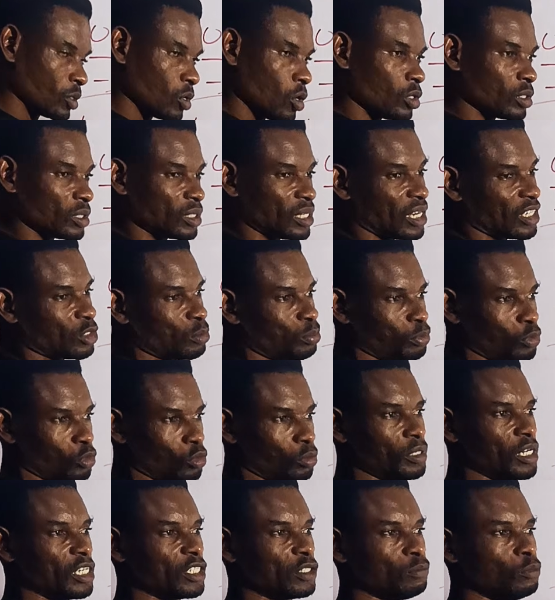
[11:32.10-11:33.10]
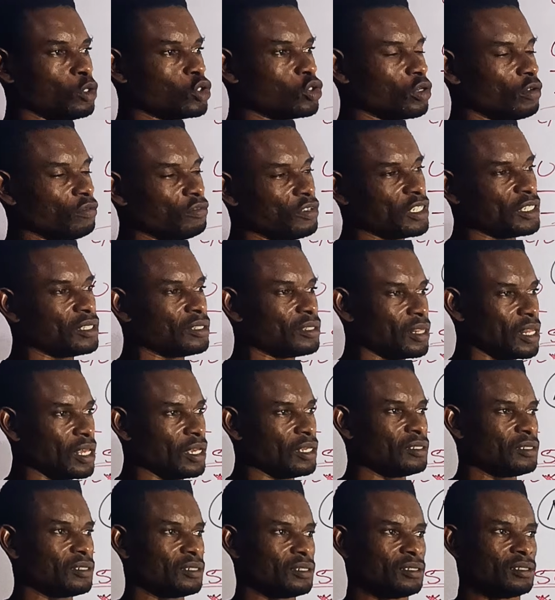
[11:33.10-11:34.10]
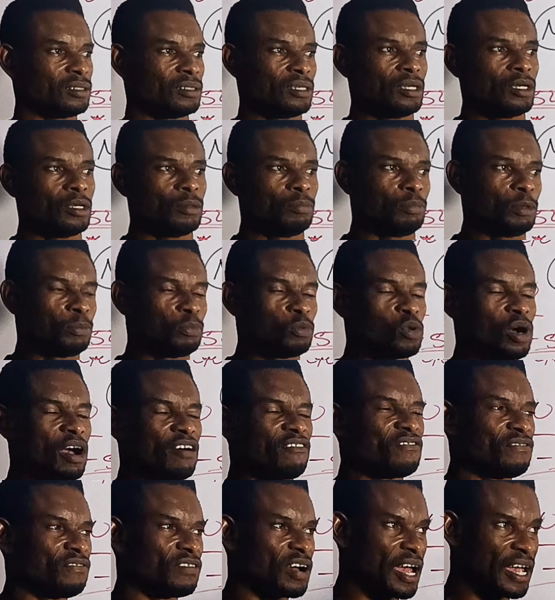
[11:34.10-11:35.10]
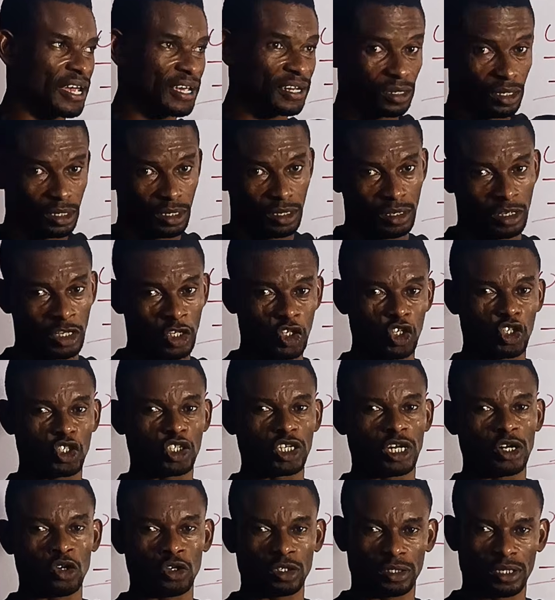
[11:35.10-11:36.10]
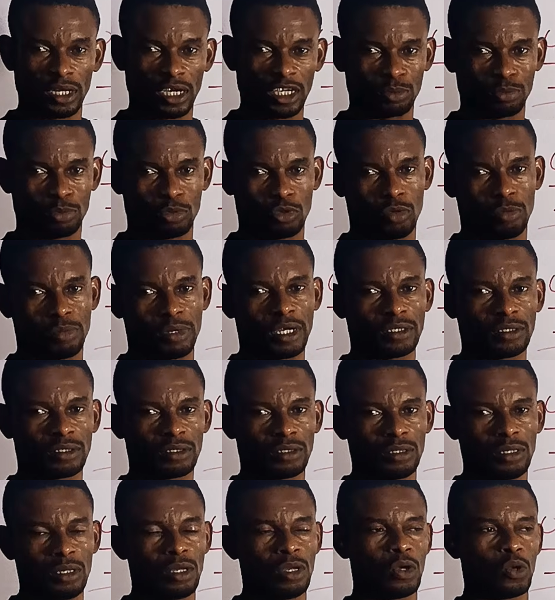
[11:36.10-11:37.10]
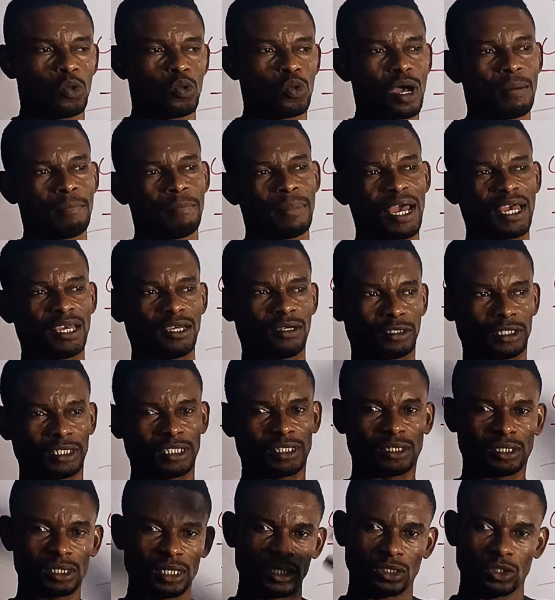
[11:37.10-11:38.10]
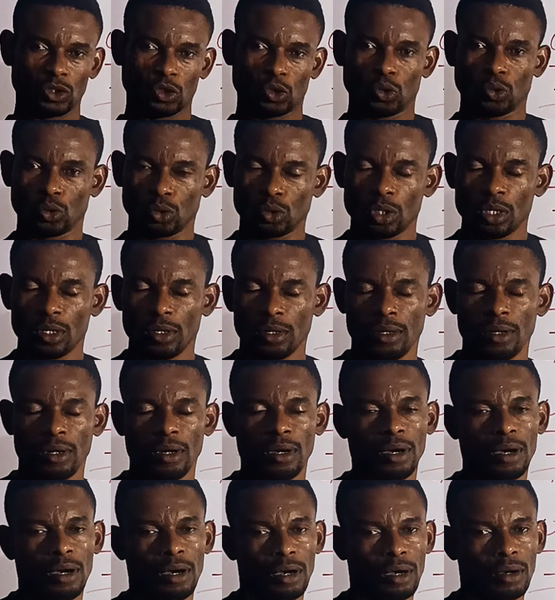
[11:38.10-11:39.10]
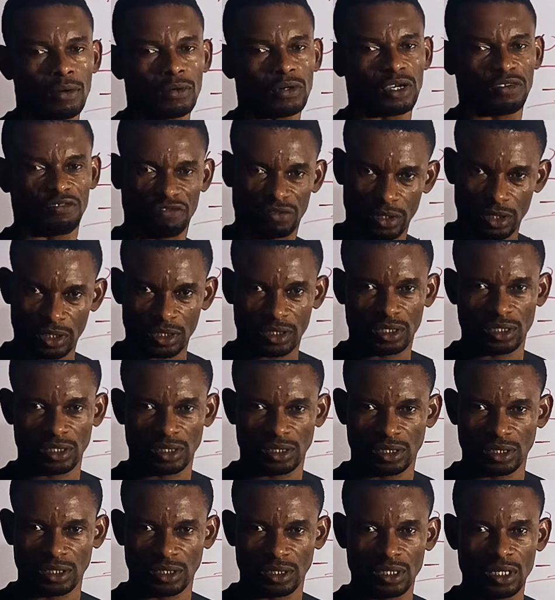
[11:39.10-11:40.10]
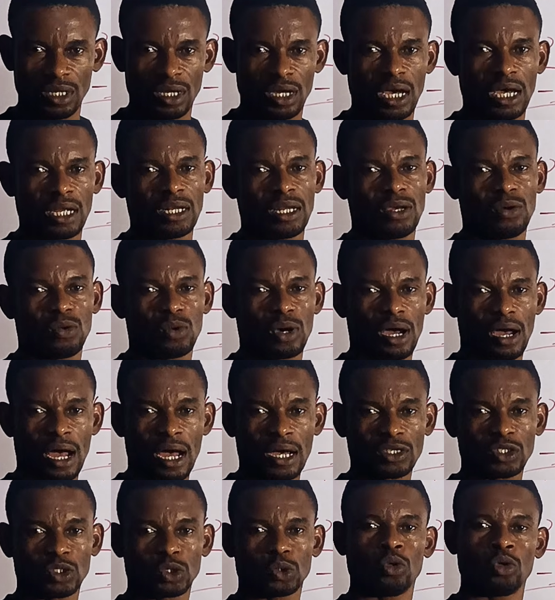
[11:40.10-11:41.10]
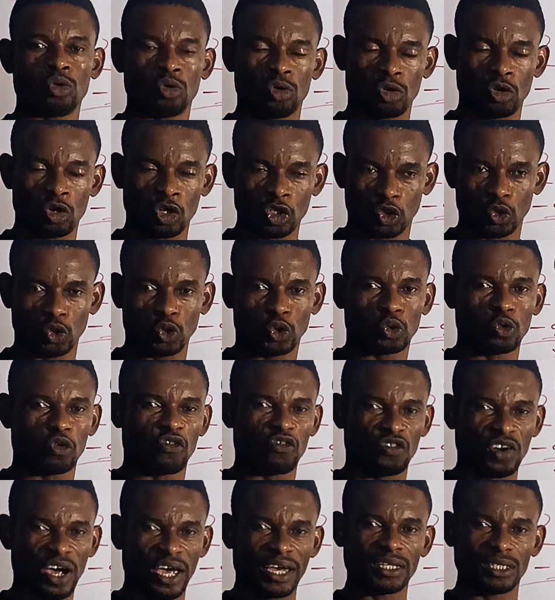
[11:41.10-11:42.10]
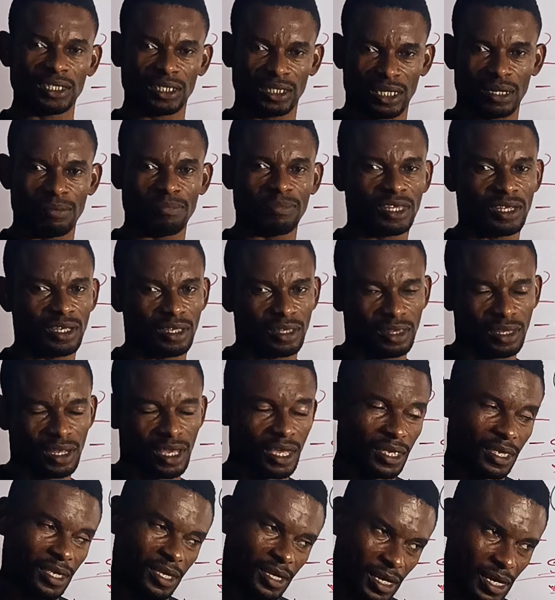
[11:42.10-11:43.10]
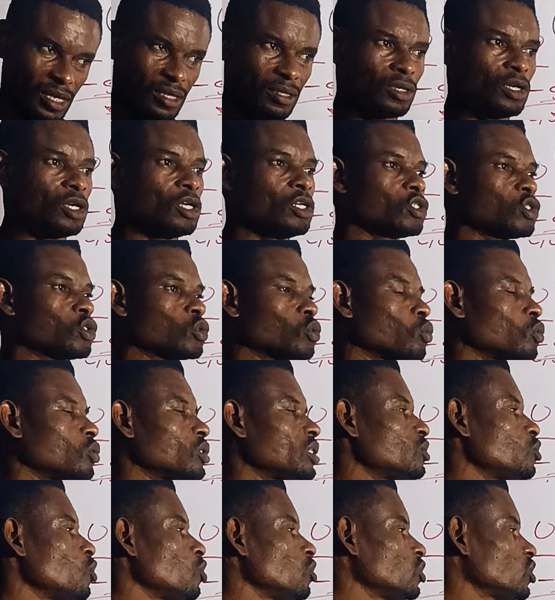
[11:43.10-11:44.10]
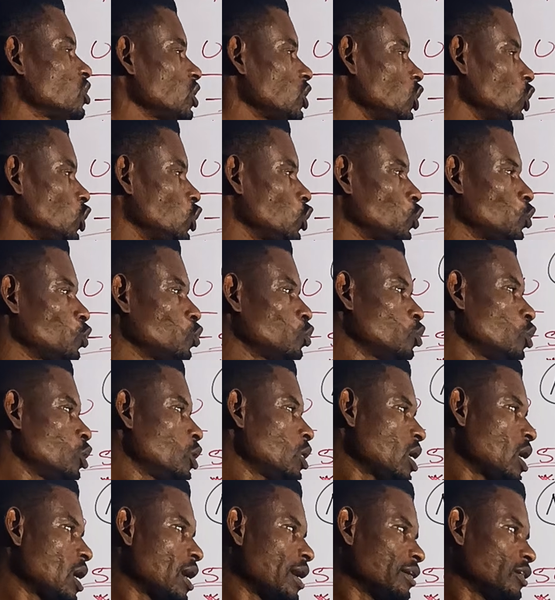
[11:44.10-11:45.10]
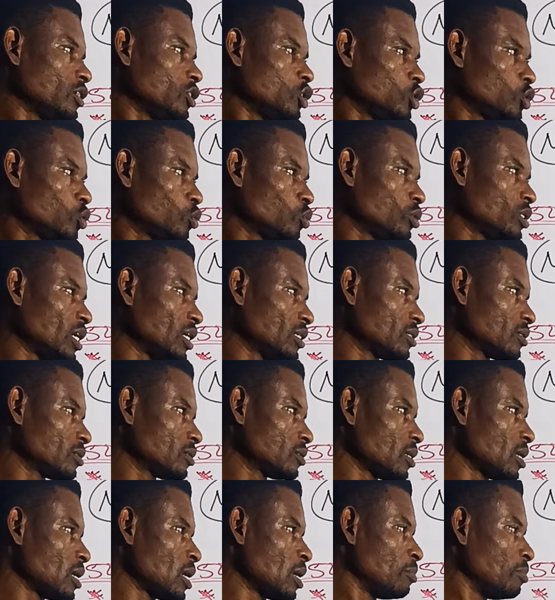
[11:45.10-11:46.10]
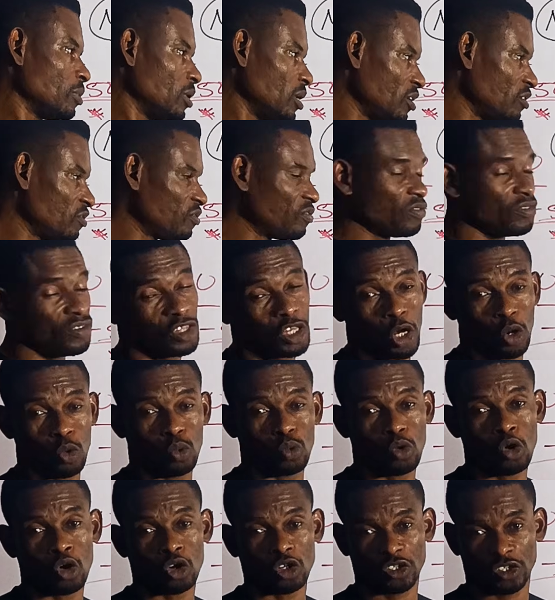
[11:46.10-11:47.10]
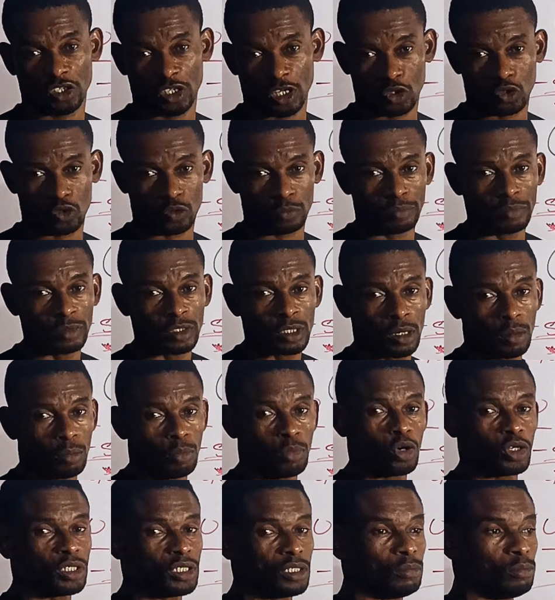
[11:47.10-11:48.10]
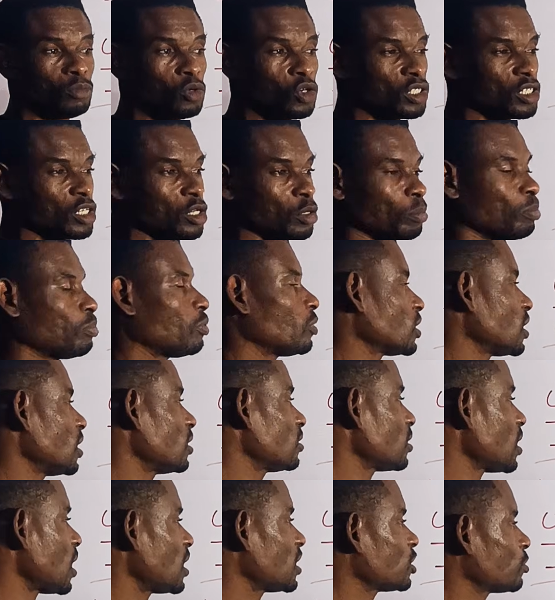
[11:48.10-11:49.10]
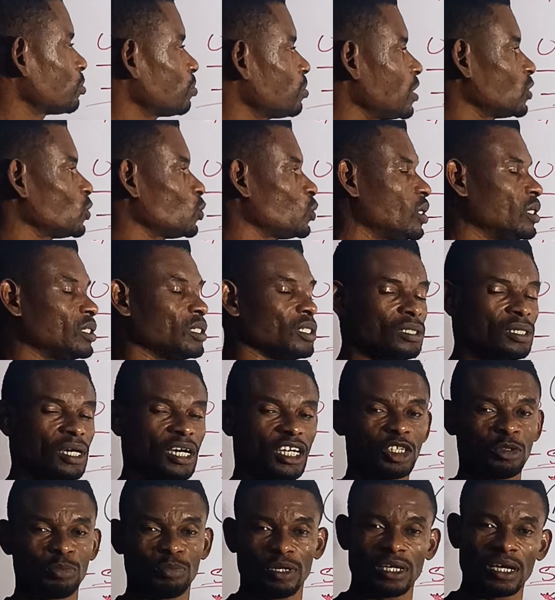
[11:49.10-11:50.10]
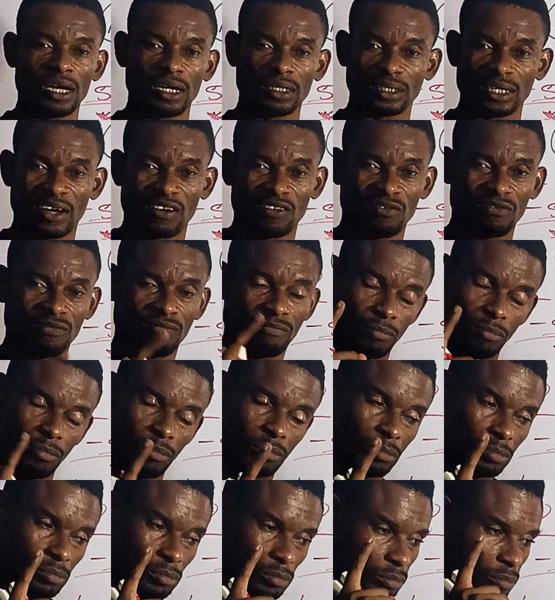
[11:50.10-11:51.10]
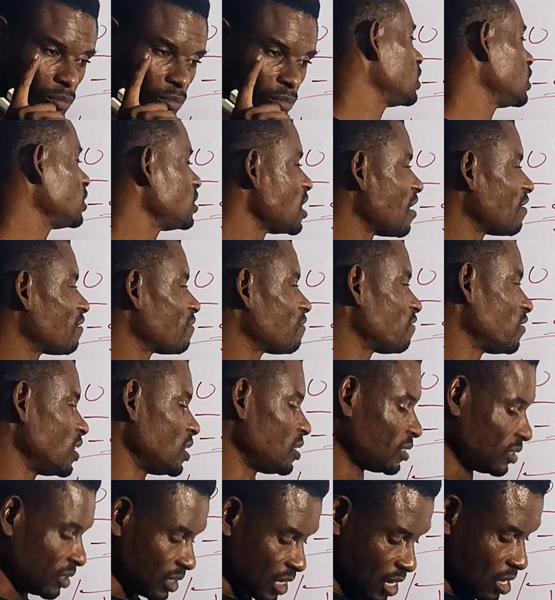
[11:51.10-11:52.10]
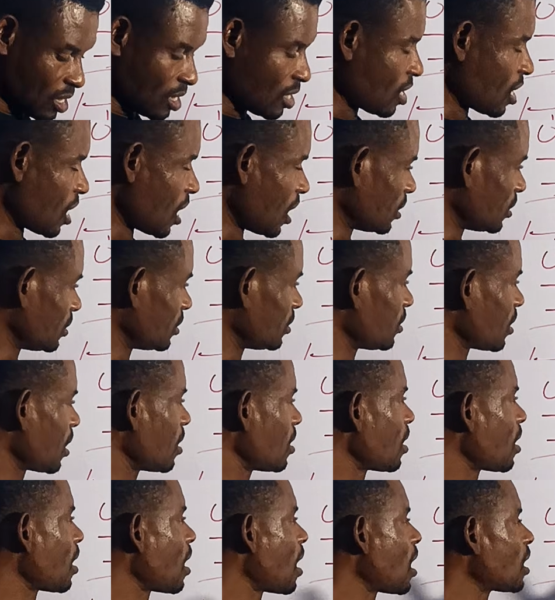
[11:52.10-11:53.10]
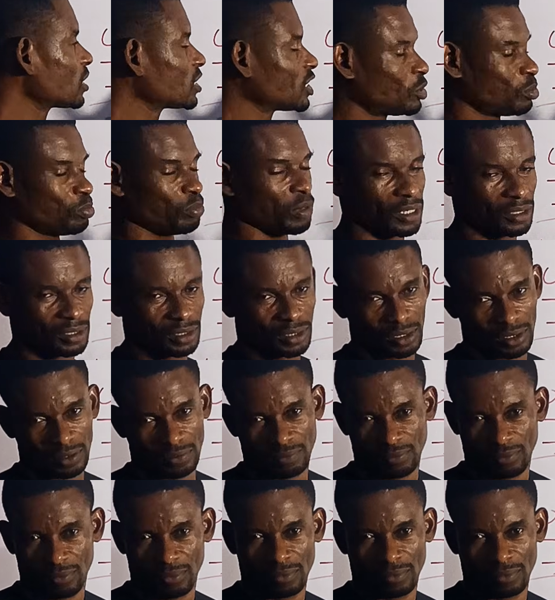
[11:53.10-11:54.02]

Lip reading: on tax promise, most of the things people have filed initially on tax promise were migrated to Rev360, and they were asked also to file the same thing again. So those issues are issues that I believe they will all settle. But the most important aspect where the taxpayers are in their face are the aspects